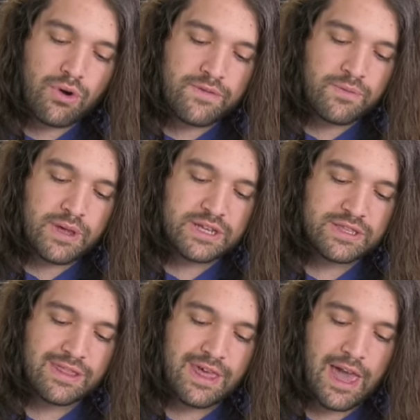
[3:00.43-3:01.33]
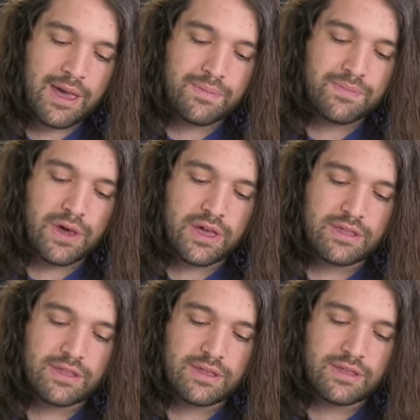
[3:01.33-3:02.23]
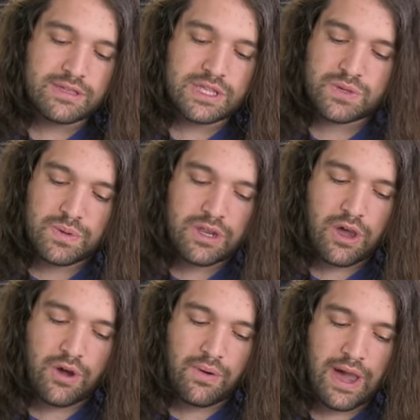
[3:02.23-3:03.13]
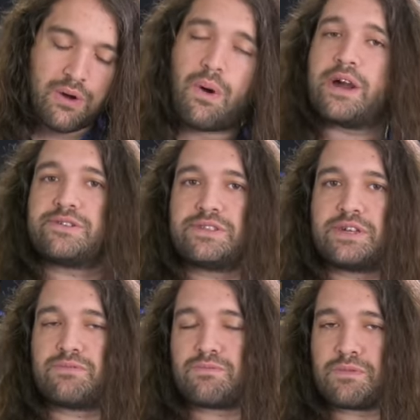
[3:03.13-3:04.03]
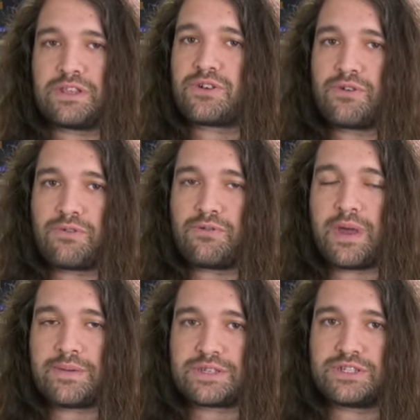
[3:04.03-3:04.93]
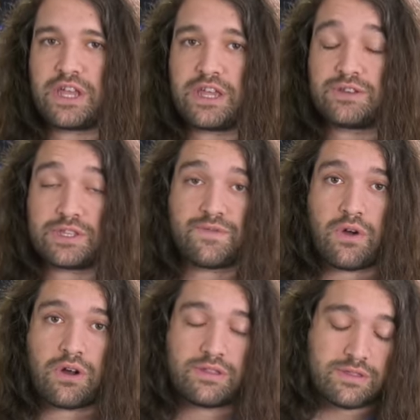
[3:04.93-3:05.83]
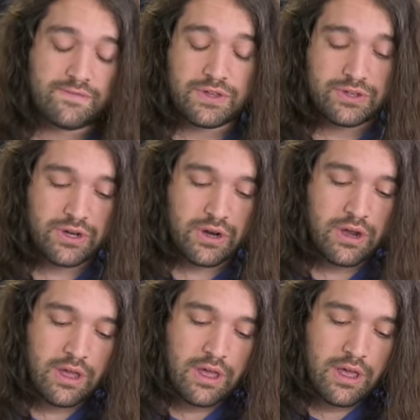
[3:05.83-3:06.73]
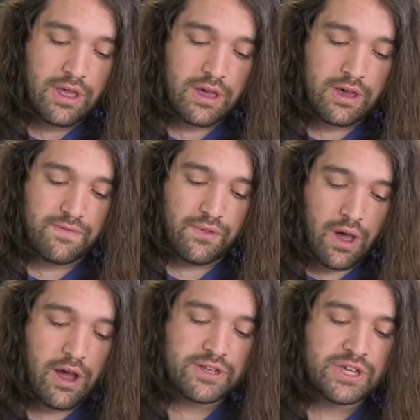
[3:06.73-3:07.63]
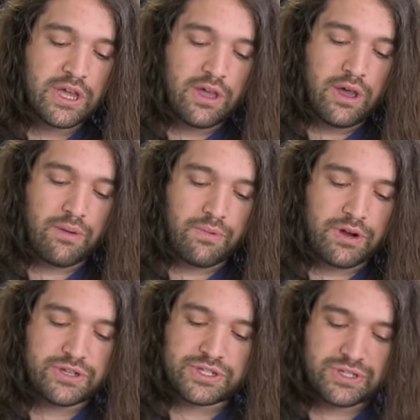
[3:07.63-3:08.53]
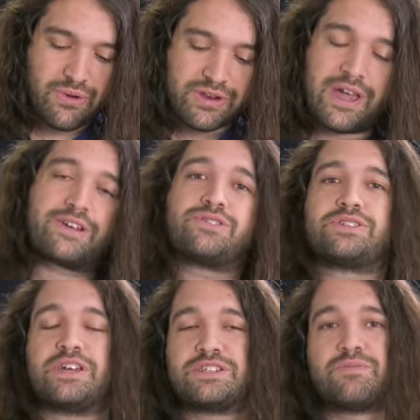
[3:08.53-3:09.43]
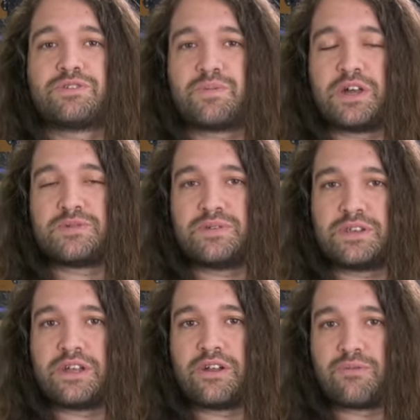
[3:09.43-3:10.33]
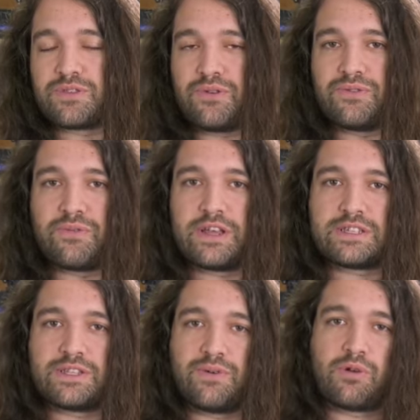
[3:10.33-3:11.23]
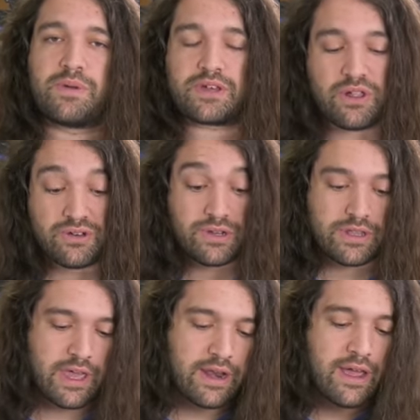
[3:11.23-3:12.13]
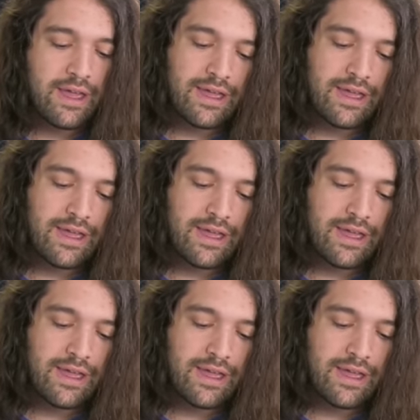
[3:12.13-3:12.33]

more information than that, but since we know how wildly internal roadmaps can change this far in the future of launch, uh, we're just going to exercise some responsibility here and withhold the rest until we're a bit closer to then.